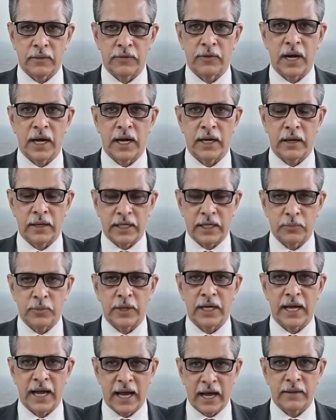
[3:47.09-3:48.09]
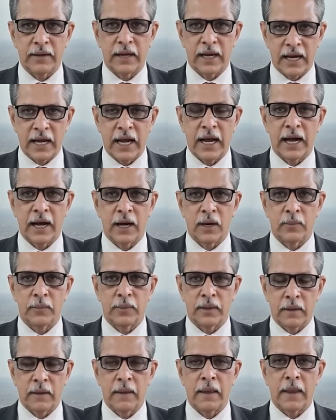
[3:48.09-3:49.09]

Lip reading: Finally, we have help.